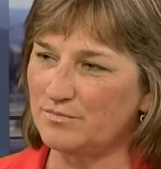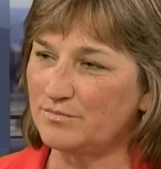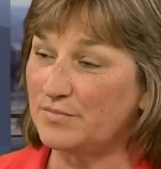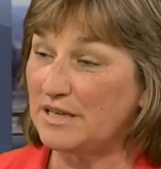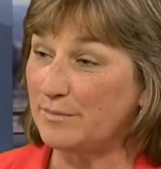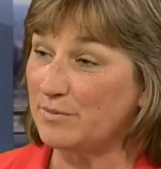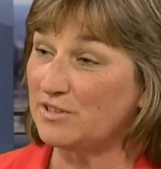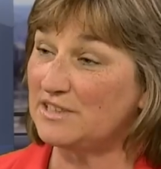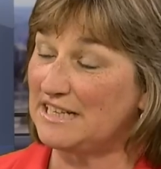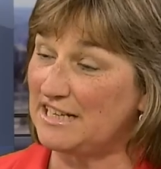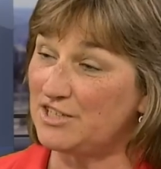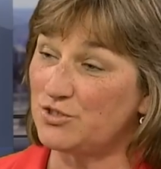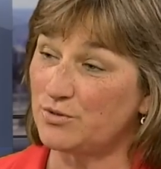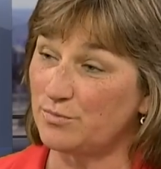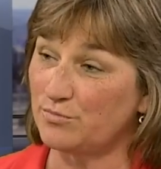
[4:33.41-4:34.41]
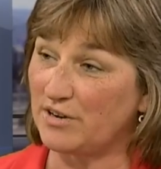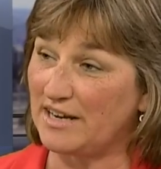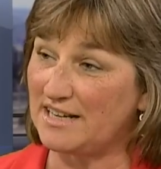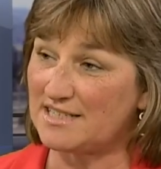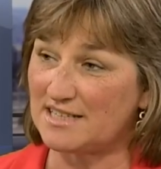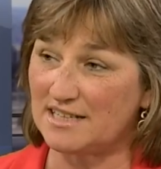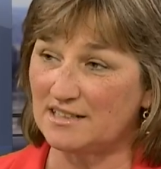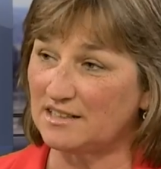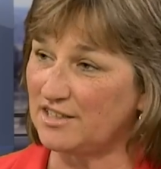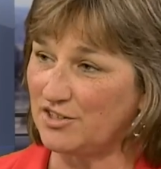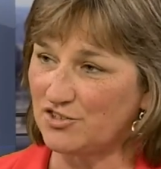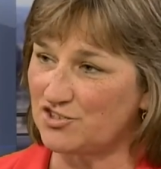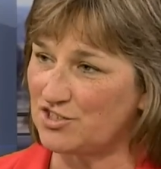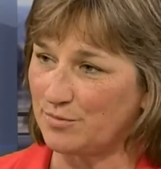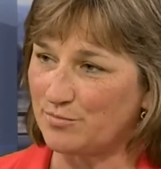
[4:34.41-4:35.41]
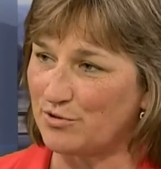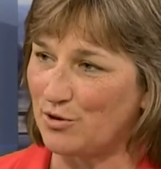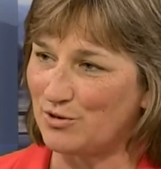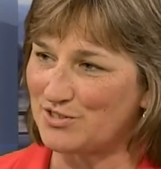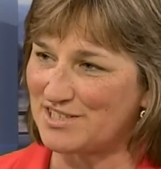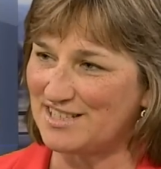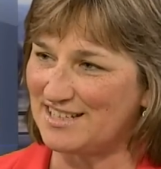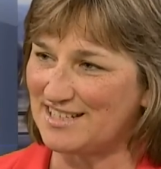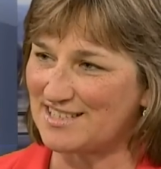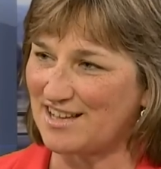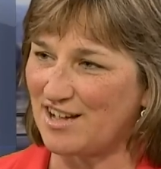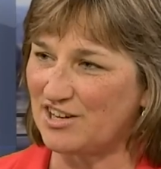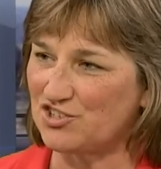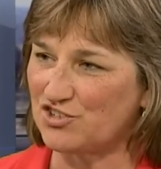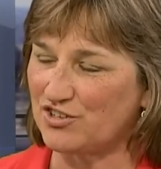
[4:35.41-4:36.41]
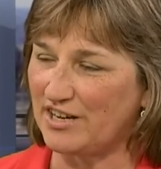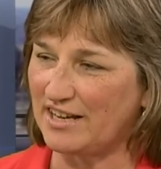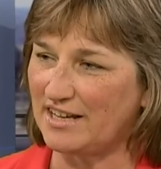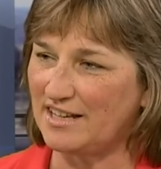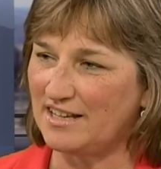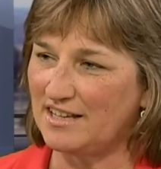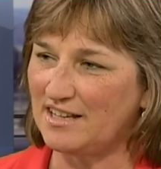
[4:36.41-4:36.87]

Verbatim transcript: people need to embrace in leadership roles in this country.